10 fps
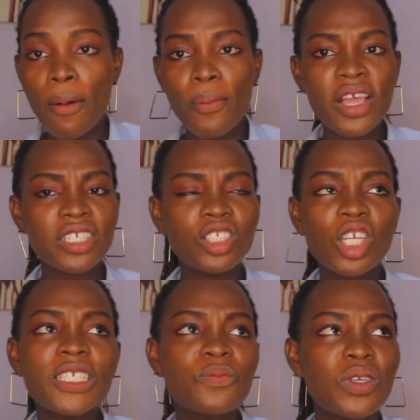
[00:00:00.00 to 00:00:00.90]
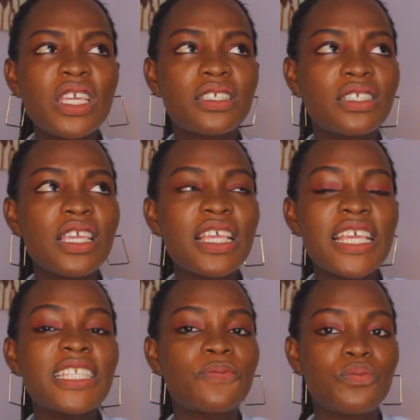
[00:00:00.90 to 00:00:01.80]
But
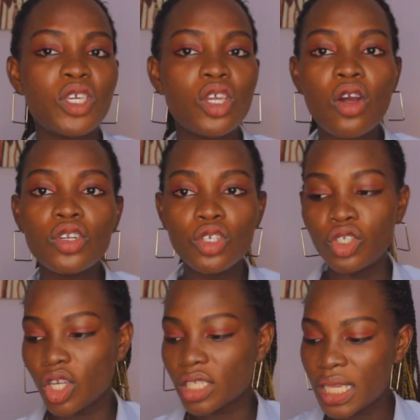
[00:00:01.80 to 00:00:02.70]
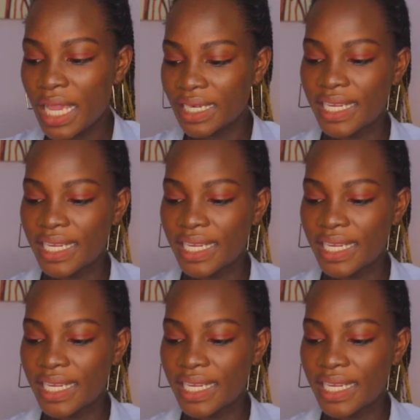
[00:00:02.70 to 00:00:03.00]
it's beyond you just